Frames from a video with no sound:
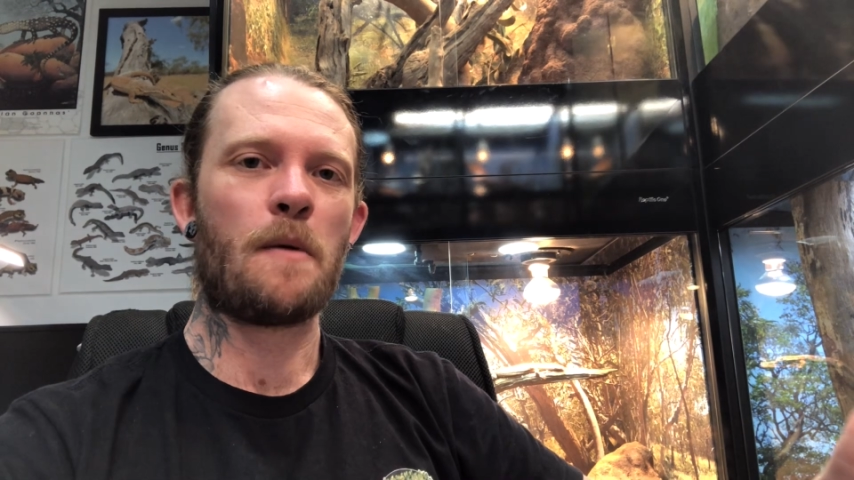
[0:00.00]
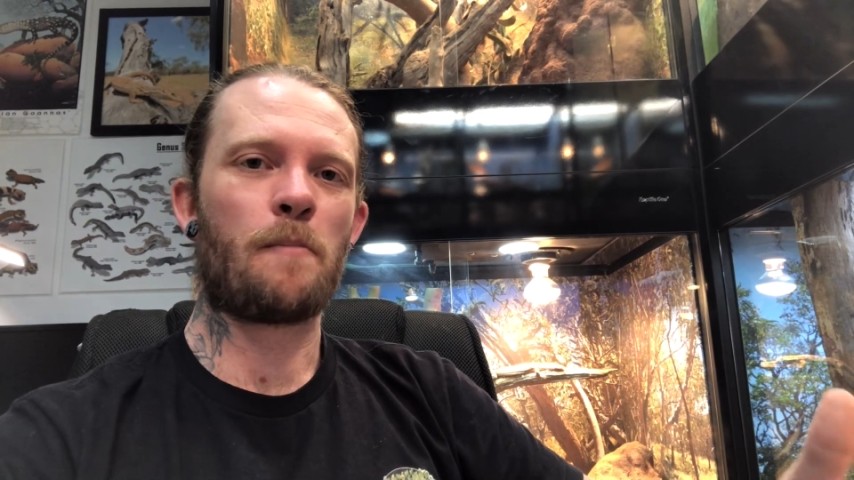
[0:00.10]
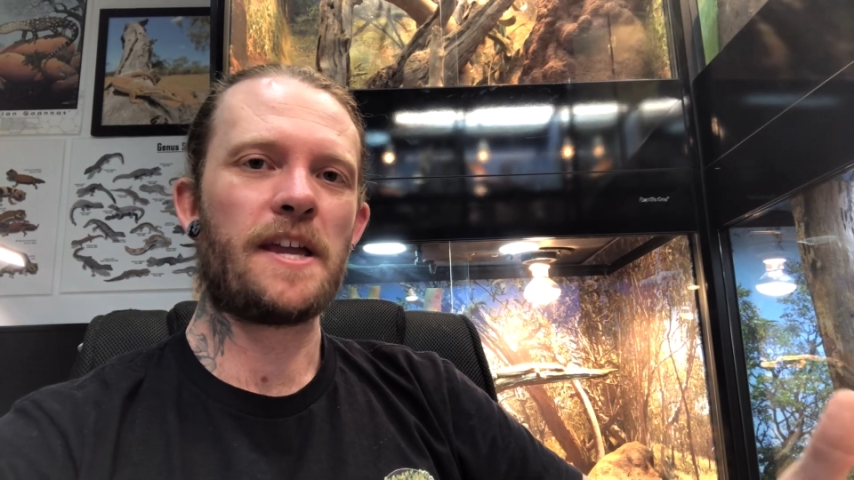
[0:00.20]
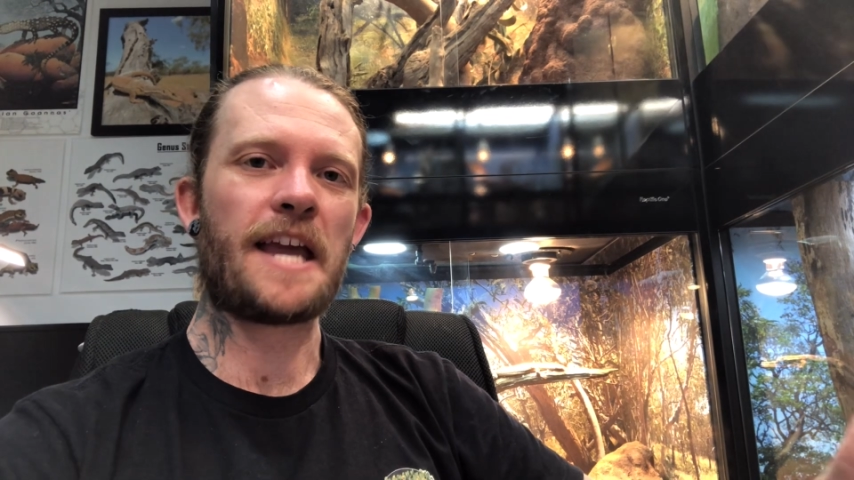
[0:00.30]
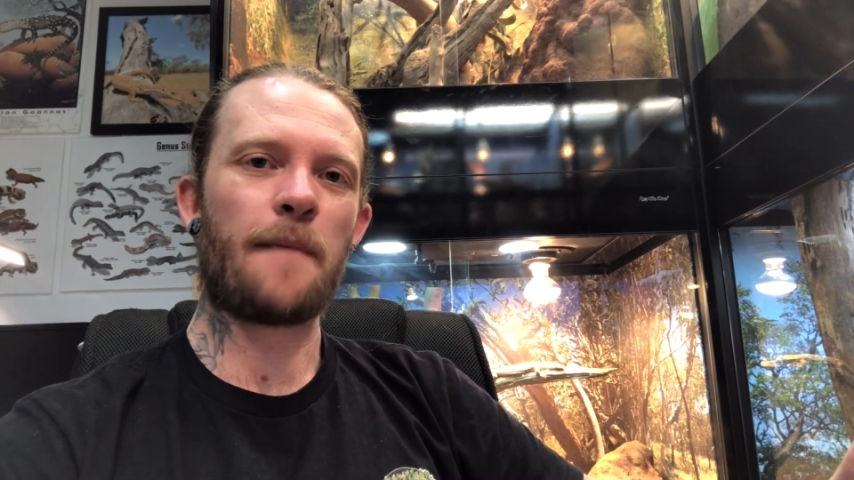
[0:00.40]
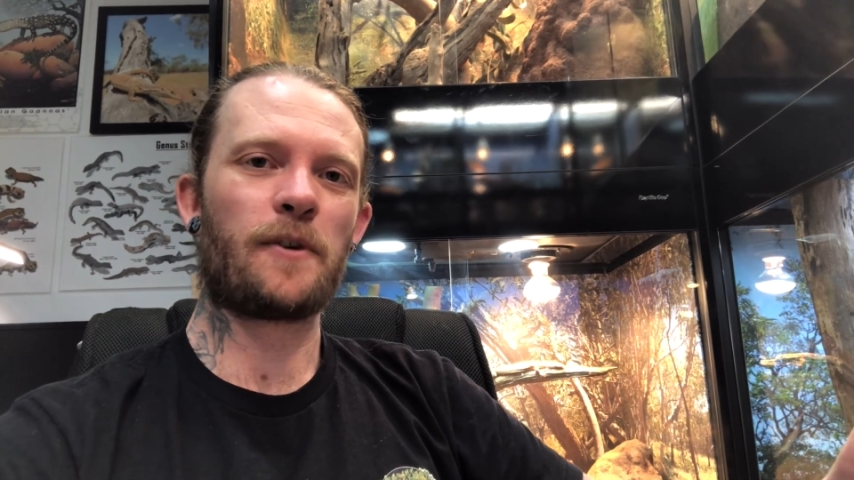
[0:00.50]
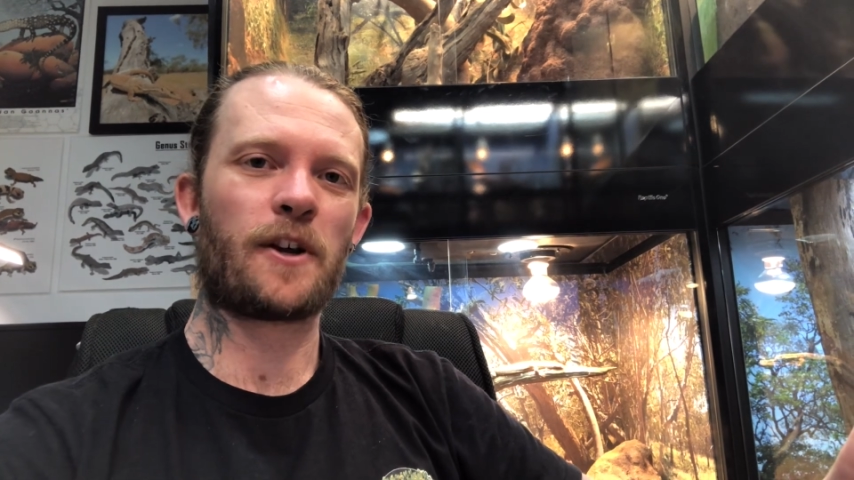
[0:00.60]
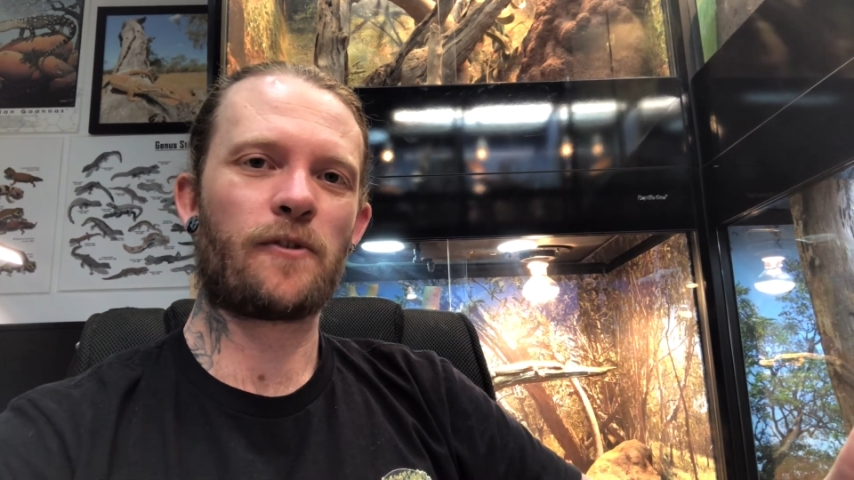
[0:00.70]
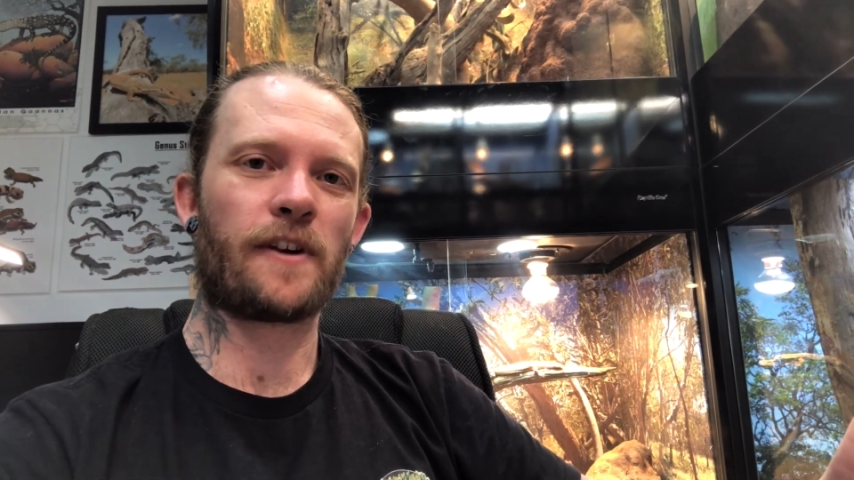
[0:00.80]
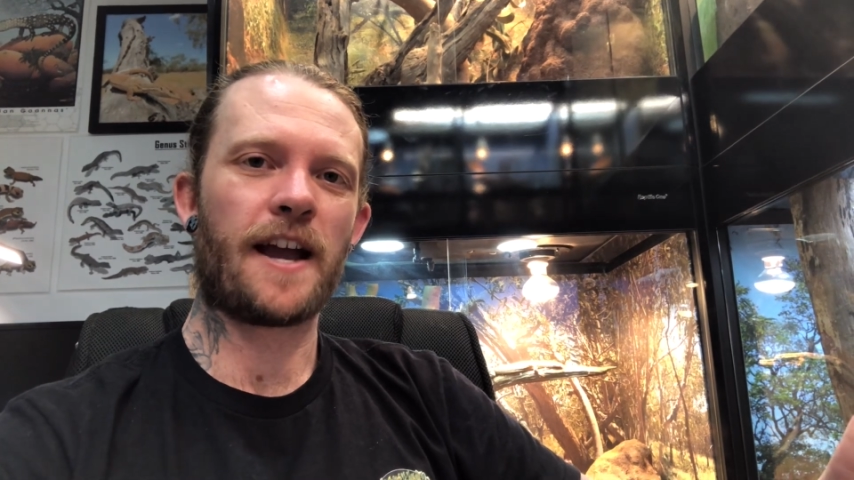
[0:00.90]
Being able to
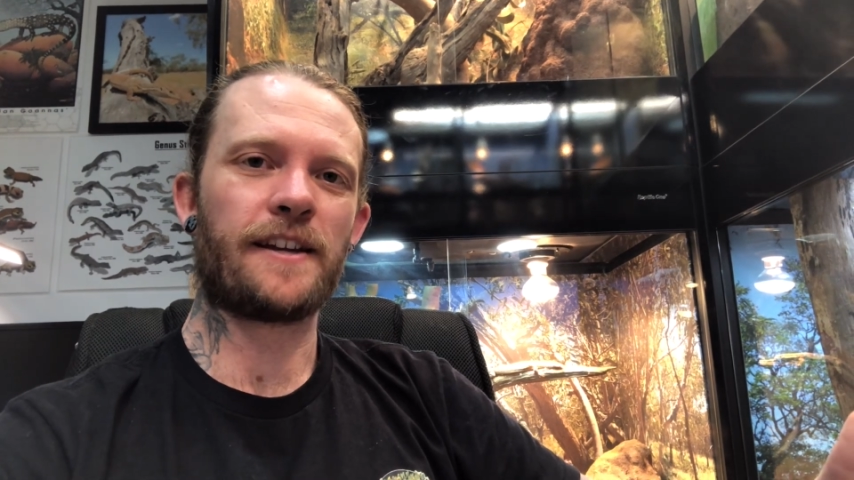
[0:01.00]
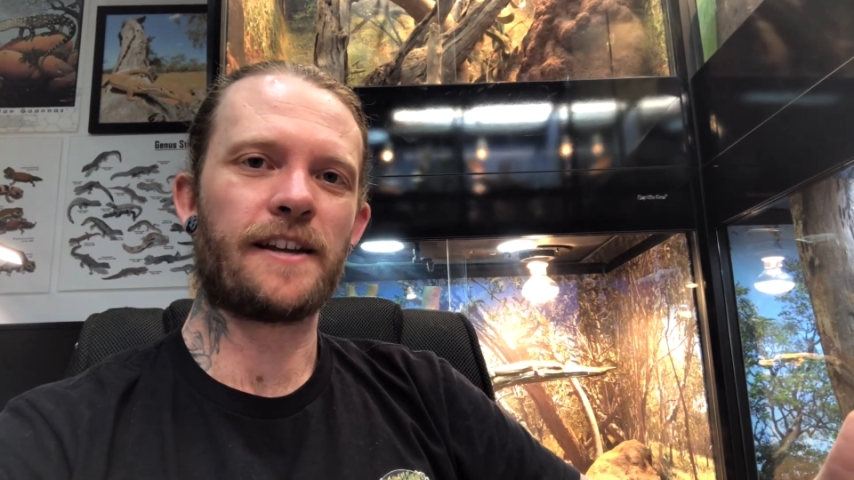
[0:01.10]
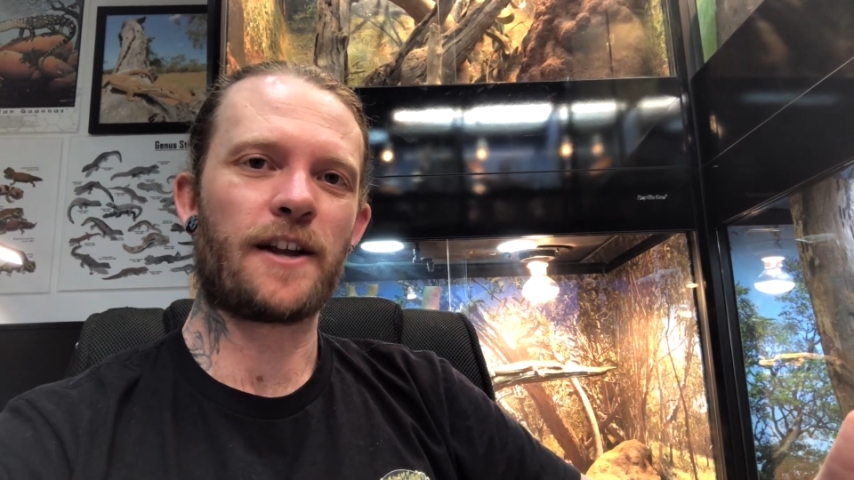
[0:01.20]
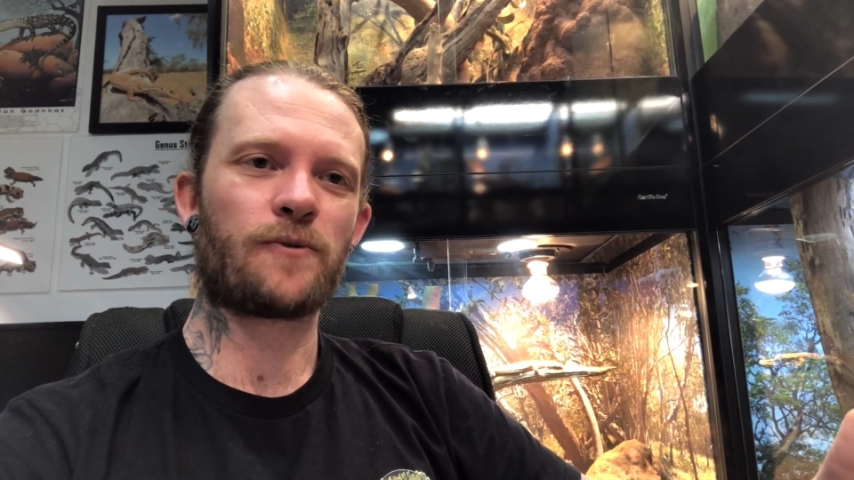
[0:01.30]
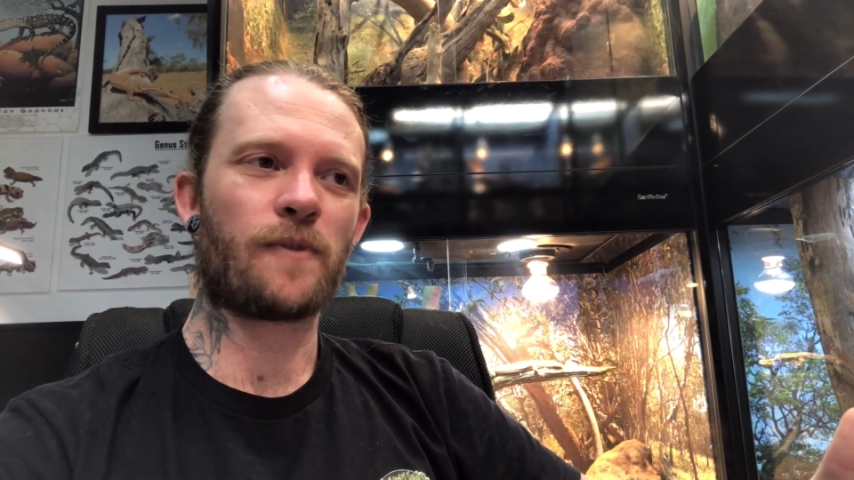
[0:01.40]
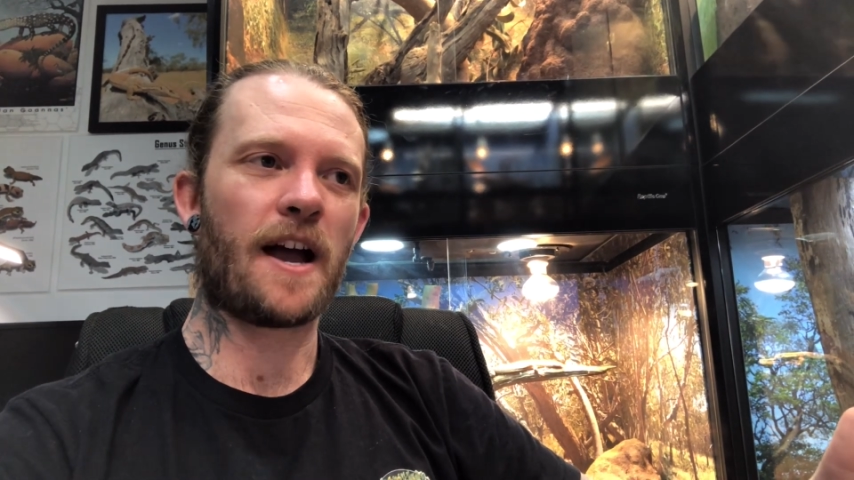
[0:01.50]
create natural